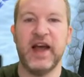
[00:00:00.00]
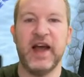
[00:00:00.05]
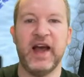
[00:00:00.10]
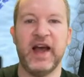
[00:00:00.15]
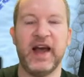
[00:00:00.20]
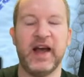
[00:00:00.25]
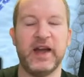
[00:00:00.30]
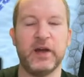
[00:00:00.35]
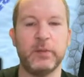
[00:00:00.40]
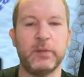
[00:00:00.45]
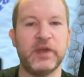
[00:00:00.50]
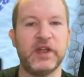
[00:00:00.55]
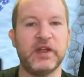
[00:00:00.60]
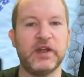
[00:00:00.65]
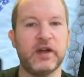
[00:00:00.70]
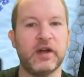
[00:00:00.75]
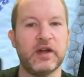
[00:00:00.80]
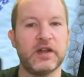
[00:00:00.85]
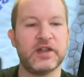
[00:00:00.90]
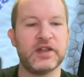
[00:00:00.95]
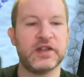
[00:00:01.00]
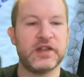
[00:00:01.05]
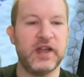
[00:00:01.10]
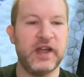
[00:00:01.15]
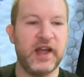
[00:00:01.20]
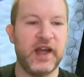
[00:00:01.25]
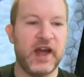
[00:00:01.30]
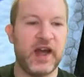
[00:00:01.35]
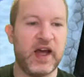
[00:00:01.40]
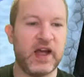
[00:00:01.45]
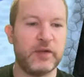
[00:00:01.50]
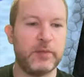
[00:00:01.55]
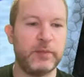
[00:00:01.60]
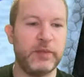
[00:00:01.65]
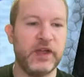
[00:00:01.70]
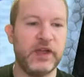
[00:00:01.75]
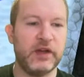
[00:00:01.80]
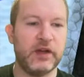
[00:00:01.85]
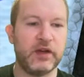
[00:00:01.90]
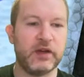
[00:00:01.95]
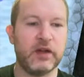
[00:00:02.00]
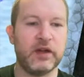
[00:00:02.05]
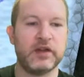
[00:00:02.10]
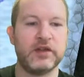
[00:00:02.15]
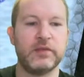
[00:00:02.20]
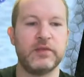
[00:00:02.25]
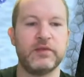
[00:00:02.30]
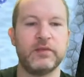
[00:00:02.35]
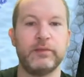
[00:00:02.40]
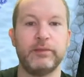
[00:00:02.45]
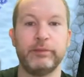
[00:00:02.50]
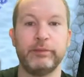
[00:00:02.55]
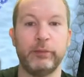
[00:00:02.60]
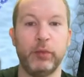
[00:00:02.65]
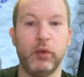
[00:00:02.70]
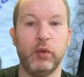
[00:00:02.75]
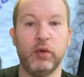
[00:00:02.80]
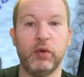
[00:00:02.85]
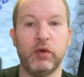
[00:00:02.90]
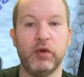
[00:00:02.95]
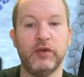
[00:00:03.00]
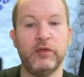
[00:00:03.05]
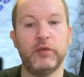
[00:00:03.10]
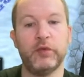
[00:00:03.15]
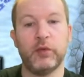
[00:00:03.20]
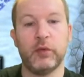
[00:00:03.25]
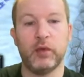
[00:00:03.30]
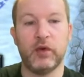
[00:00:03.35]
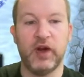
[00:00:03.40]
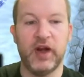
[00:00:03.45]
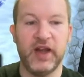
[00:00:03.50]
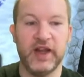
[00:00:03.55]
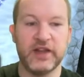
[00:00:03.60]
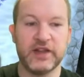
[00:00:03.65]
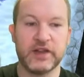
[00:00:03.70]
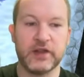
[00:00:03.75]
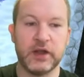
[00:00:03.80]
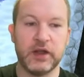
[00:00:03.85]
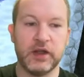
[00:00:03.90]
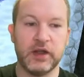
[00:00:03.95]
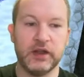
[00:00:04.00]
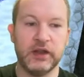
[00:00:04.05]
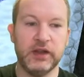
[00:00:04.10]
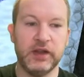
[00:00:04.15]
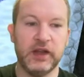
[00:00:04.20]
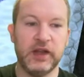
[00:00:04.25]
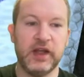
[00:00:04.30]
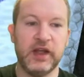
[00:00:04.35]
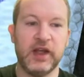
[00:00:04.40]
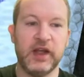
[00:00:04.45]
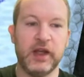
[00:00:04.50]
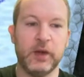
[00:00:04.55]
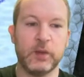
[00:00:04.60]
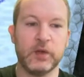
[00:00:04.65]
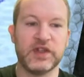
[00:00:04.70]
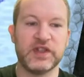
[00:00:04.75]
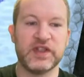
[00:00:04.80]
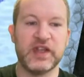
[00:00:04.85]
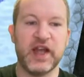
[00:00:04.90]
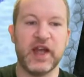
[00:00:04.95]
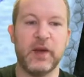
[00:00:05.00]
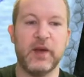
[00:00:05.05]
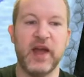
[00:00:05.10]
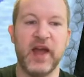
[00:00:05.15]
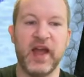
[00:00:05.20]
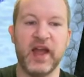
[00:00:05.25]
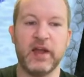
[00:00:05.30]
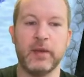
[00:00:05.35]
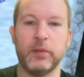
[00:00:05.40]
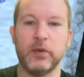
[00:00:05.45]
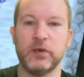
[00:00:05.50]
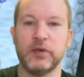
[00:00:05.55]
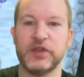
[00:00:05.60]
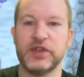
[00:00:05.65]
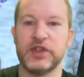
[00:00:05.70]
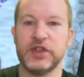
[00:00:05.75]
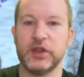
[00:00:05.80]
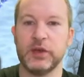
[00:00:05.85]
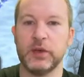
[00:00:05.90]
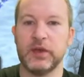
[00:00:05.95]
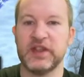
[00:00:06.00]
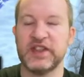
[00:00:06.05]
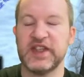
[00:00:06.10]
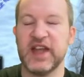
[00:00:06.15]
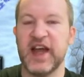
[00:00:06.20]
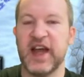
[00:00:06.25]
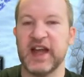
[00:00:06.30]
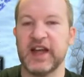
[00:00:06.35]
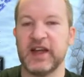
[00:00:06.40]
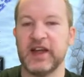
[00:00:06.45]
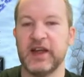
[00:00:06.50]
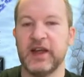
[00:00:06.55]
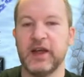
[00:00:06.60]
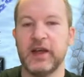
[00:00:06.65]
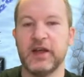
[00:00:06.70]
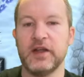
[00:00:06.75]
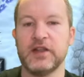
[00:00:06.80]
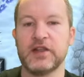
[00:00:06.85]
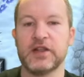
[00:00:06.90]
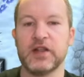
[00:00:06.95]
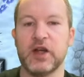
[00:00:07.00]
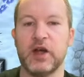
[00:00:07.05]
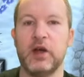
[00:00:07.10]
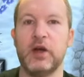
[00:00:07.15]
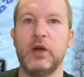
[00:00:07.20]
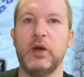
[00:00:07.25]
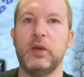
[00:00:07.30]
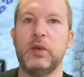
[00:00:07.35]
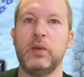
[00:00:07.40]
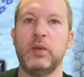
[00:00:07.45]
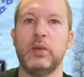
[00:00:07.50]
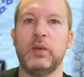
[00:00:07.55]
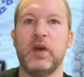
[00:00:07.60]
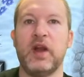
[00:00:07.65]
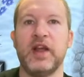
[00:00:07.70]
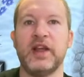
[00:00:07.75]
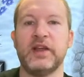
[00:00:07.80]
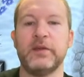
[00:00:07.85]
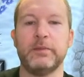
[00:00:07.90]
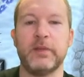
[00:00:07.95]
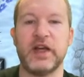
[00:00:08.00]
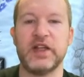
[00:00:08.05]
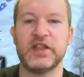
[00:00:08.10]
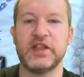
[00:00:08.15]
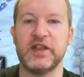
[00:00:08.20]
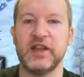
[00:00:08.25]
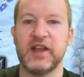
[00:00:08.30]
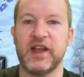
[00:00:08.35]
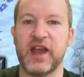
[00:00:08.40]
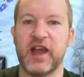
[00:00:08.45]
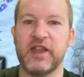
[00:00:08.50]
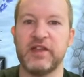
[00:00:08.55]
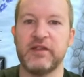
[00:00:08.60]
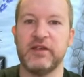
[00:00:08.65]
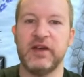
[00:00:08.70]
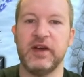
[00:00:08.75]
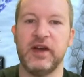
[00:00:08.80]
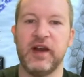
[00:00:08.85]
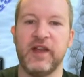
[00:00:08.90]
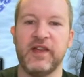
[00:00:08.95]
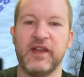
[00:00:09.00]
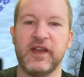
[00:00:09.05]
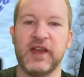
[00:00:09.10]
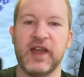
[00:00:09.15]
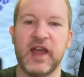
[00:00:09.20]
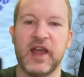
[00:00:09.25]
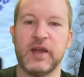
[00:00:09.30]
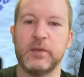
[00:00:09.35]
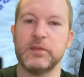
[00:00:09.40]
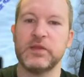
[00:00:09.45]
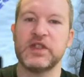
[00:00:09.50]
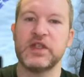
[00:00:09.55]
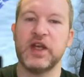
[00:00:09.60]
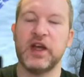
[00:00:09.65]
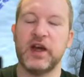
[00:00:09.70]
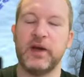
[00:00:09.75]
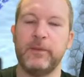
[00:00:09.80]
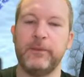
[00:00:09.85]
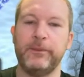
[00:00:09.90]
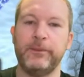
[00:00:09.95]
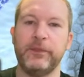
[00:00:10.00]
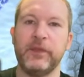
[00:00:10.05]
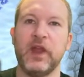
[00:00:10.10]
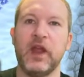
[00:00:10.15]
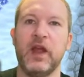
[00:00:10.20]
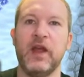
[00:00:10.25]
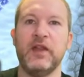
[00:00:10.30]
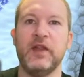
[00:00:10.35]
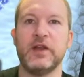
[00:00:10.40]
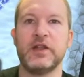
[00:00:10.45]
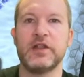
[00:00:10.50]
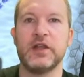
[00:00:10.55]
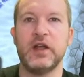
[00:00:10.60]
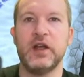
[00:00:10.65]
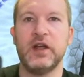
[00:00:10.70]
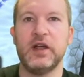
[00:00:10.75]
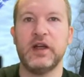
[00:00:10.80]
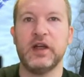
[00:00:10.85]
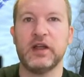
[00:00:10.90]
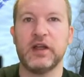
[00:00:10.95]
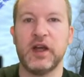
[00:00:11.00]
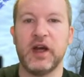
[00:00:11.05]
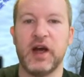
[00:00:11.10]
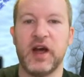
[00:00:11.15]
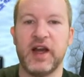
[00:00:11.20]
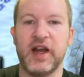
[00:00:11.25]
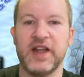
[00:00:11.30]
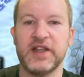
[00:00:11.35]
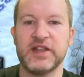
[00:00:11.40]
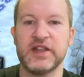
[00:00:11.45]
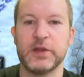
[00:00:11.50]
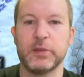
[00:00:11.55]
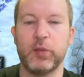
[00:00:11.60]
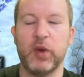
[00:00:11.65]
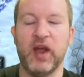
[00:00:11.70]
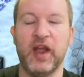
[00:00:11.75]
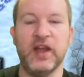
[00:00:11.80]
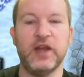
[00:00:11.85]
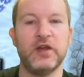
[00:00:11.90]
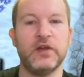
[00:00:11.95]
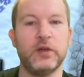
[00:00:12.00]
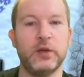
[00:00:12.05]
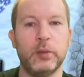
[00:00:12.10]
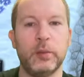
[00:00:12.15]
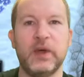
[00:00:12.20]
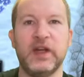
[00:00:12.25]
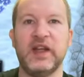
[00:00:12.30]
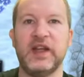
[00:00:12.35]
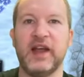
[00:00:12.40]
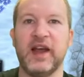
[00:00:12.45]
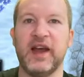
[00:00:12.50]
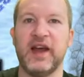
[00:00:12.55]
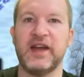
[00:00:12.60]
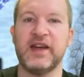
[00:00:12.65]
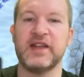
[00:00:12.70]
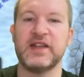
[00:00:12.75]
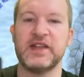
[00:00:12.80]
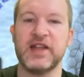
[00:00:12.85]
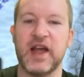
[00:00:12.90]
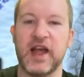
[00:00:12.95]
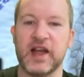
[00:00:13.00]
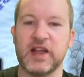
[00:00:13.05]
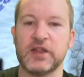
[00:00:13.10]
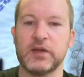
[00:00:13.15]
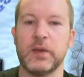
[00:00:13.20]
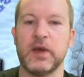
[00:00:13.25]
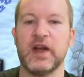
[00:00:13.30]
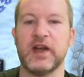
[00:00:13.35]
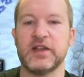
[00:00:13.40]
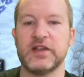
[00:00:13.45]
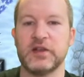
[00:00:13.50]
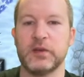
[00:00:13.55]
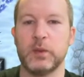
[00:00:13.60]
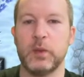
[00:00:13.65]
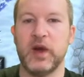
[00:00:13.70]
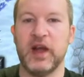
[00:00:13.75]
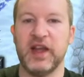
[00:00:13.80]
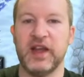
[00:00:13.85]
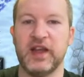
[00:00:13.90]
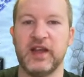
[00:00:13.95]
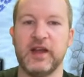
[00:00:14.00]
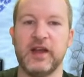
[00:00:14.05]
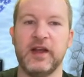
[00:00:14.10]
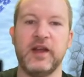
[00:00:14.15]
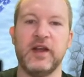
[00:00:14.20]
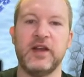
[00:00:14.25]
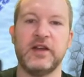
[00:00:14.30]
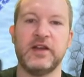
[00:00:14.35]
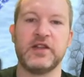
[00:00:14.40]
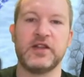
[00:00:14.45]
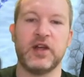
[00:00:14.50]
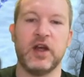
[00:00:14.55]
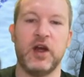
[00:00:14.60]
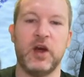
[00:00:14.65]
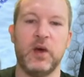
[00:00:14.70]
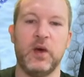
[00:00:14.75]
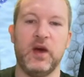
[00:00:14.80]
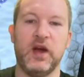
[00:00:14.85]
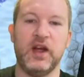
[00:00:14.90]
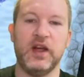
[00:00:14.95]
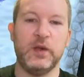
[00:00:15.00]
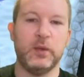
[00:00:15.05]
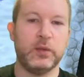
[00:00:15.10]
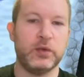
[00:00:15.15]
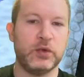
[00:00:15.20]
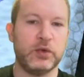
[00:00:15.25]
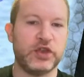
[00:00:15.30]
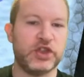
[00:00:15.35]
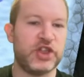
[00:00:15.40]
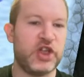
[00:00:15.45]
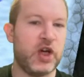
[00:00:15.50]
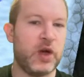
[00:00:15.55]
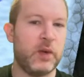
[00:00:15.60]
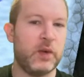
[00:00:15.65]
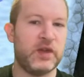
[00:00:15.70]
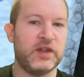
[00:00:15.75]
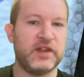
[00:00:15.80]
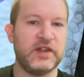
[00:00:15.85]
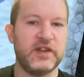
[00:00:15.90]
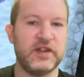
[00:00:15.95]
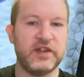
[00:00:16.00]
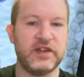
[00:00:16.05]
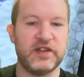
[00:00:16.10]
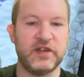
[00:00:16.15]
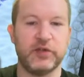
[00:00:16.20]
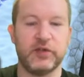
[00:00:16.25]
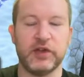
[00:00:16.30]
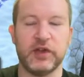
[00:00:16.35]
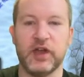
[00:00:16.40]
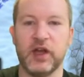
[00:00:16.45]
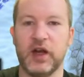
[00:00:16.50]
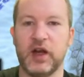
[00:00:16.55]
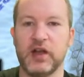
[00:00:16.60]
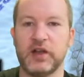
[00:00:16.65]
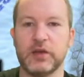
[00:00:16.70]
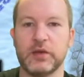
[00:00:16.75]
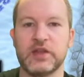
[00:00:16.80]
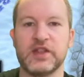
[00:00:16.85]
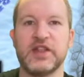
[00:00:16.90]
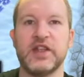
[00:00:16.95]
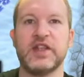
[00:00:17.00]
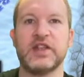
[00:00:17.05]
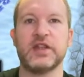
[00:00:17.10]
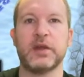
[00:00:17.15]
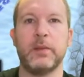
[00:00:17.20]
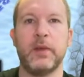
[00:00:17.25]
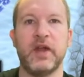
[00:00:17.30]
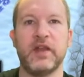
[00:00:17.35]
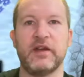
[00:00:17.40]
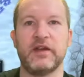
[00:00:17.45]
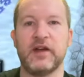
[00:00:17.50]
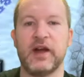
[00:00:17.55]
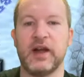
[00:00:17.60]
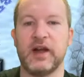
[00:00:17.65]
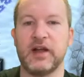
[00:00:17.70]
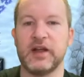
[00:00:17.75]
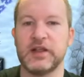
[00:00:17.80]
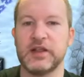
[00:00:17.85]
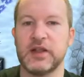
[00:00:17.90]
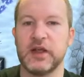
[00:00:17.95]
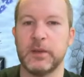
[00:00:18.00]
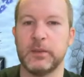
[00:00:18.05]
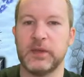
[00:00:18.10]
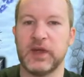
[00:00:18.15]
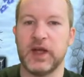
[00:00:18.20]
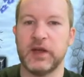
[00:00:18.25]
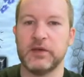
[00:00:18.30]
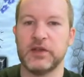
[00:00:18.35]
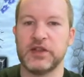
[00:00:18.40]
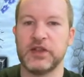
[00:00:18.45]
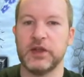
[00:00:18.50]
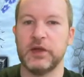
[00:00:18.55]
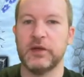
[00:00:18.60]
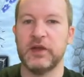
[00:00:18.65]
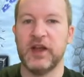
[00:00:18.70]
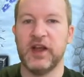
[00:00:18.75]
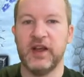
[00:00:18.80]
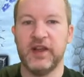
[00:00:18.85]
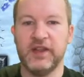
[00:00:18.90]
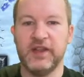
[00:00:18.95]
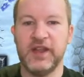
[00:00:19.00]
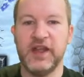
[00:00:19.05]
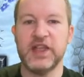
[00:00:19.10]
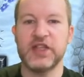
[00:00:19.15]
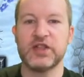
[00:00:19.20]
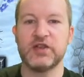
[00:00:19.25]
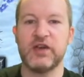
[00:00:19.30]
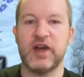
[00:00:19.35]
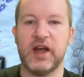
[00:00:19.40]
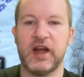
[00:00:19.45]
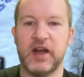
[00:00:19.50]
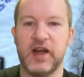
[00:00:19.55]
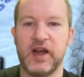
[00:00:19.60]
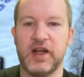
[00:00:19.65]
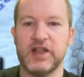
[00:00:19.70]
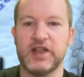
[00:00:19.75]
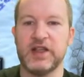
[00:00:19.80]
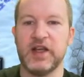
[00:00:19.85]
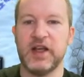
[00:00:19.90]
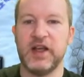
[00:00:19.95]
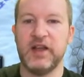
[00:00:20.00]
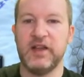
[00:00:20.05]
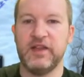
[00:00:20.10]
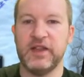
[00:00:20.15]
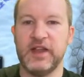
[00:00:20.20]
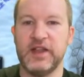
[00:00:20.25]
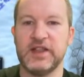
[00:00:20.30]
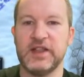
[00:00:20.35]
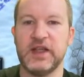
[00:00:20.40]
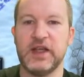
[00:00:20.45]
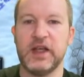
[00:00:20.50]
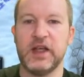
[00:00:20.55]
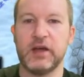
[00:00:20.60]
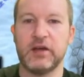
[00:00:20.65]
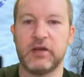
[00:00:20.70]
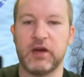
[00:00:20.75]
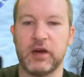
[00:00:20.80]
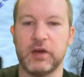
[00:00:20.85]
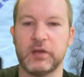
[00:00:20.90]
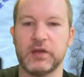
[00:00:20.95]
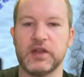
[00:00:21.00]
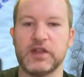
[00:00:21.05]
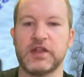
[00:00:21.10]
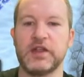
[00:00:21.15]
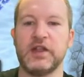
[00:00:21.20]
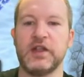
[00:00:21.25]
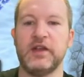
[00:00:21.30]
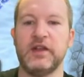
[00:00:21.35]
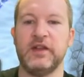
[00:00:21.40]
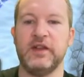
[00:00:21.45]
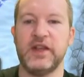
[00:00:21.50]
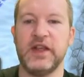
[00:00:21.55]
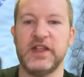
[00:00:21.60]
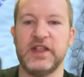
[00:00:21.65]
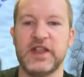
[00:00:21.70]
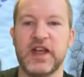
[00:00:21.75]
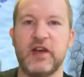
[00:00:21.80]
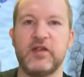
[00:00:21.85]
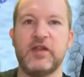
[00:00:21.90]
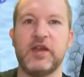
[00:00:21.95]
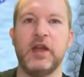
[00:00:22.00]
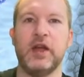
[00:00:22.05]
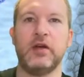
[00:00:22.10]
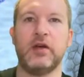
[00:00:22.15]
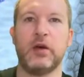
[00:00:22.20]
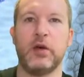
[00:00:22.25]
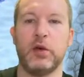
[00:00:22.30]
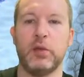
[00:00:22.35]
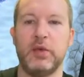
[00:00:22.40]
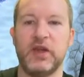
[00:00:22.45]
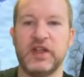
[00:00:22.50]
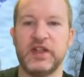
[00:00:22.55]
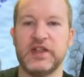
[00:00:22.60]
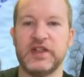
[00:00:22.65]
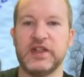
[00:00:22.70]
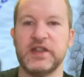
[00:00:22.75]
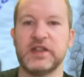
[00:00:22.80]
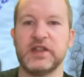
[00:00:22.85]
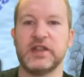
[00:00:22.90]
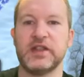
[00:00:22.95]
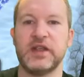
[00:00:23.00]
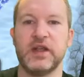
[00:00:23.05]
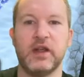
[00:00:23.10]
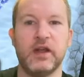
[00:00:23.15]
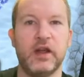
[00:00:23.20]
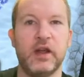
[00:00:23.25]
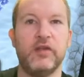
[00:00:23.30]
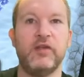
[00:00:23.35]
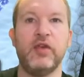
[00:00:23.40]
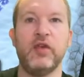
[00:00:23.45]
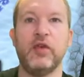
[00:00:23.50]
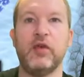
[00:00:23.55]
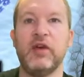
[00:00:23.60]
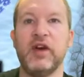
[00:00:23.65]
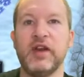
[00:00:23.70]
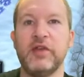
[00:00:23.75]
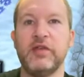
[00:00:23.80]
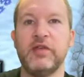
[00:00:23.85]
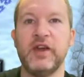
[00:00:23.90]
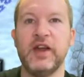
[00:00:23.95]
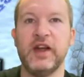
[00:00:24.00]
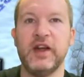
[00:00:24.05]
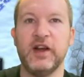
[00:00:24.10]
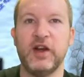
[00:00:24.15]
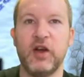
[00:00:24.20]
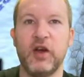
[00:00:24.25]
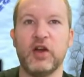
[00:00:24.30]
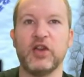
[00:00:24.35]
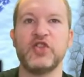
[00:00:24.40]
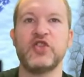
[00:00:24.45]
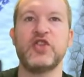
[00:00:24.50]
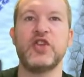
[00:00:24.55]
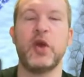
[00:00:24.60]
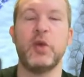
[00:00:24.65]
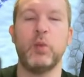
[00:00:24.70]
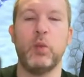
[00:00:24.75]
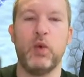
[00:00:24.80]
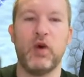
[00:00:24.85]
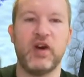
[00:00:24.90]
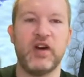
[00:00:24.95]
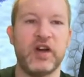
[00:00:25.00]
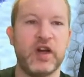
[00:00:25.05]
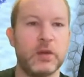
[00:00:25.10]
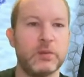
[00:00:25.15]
And because it had been on the board for a turn, it was now able to attack. So like Magic the Gathering and other games, the turn a card enters play, it normally can't attack, so it has to wait. So, and it will show a different color. You'll see some other allies come down soon. These are allies, these are heroes. These have hero abilities. If you're already feeling lost, don't worry.